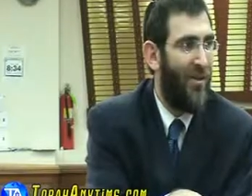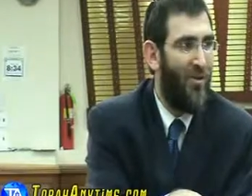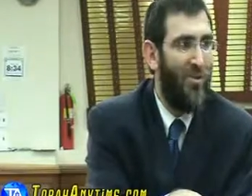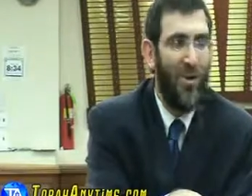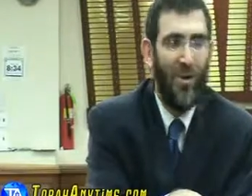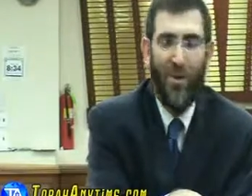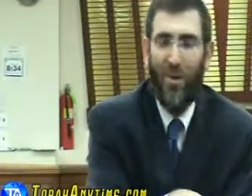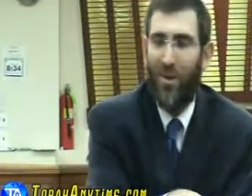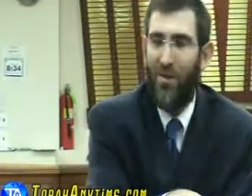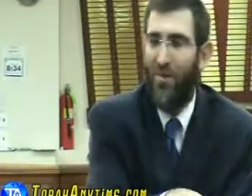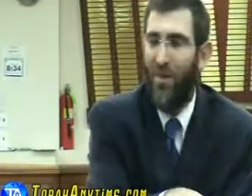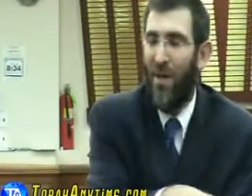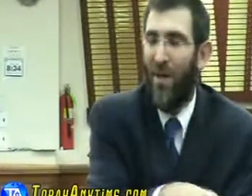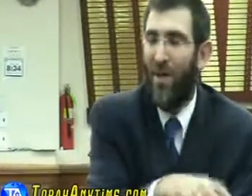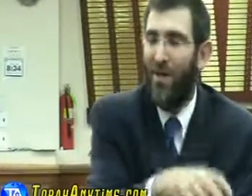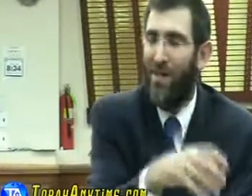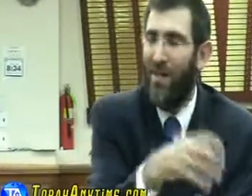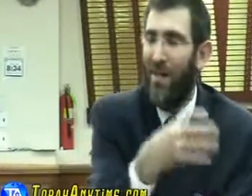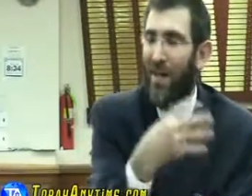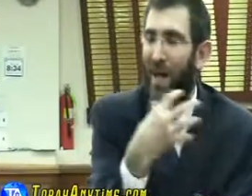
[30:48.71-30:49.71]
Humility
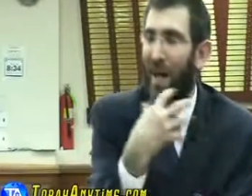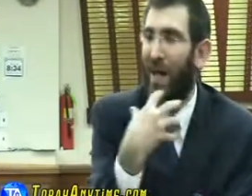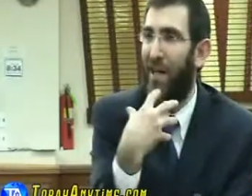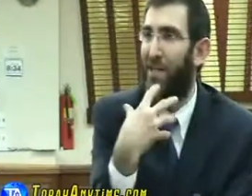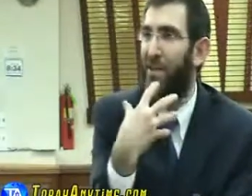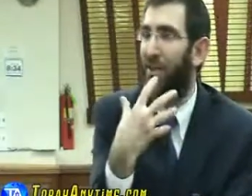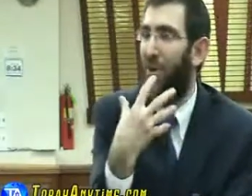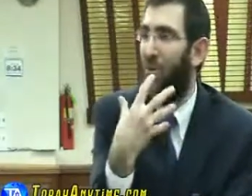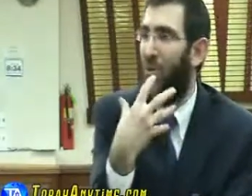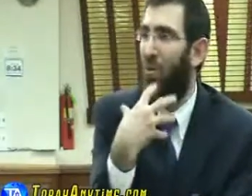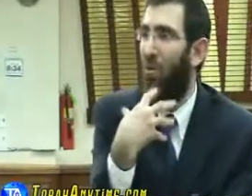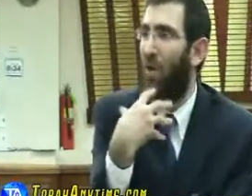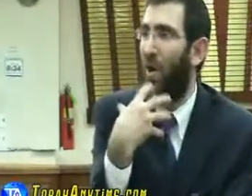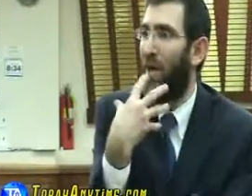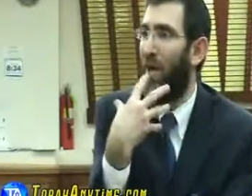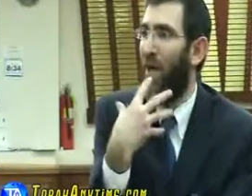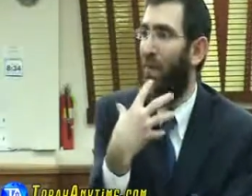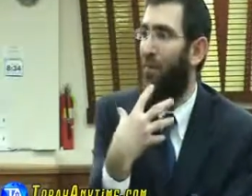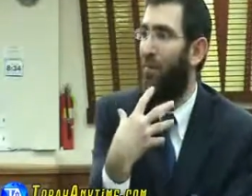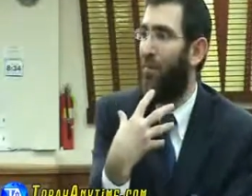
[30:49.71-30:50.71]
means that I know
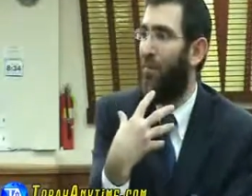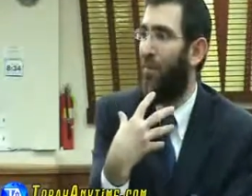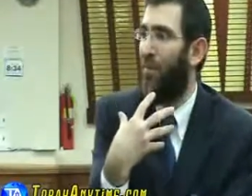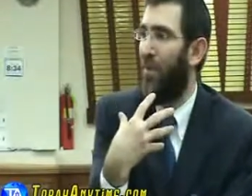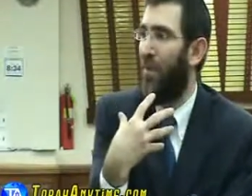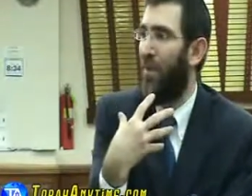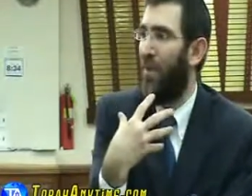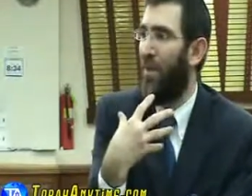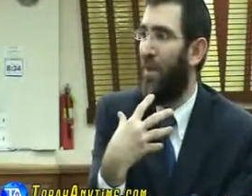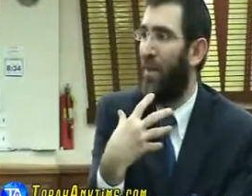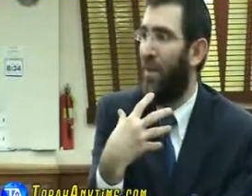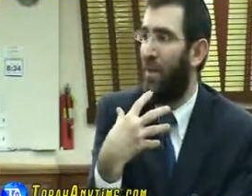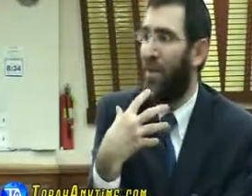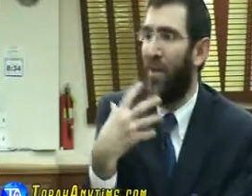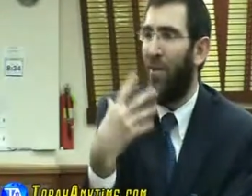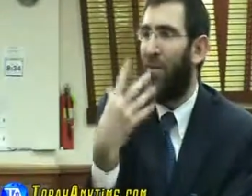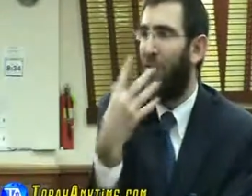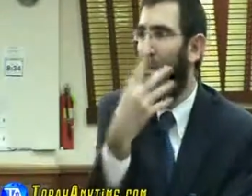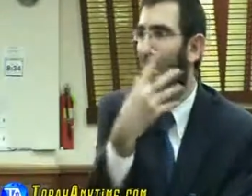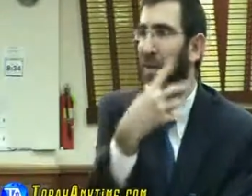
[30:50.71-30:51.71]
who I am.
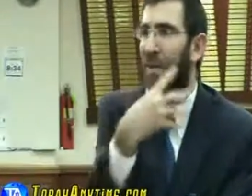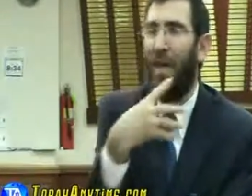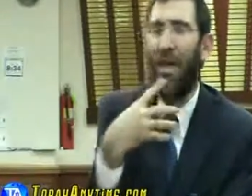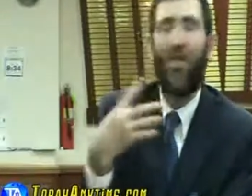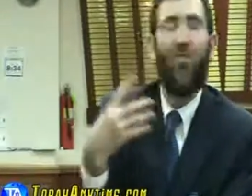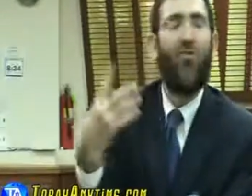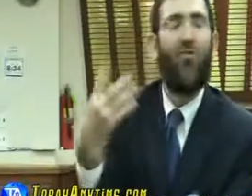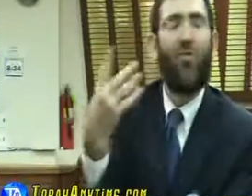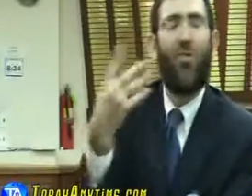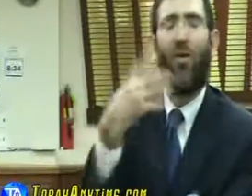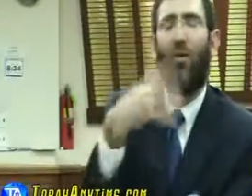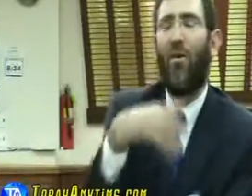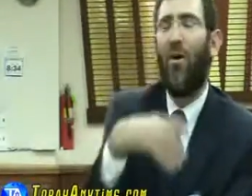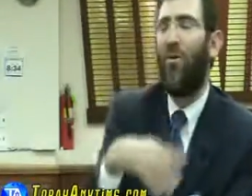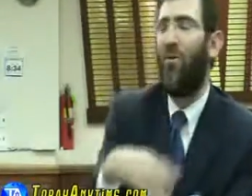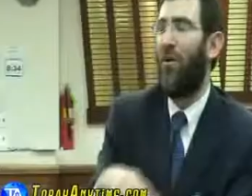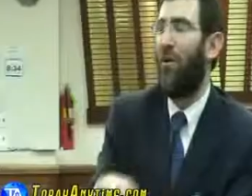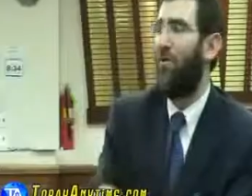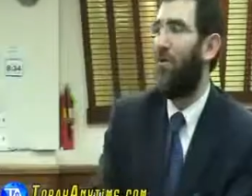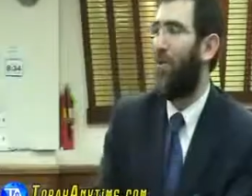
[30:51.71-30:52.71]
Now there's a danger though,
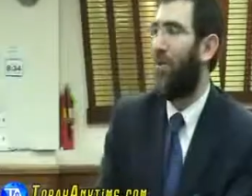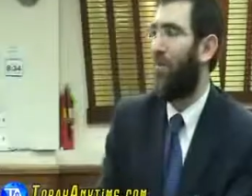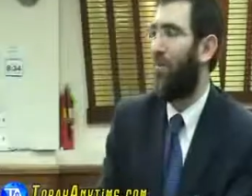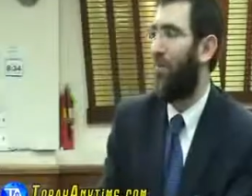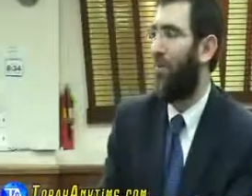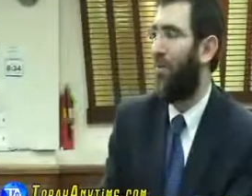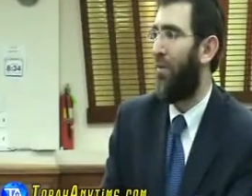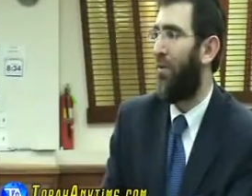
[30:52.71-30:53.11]
however.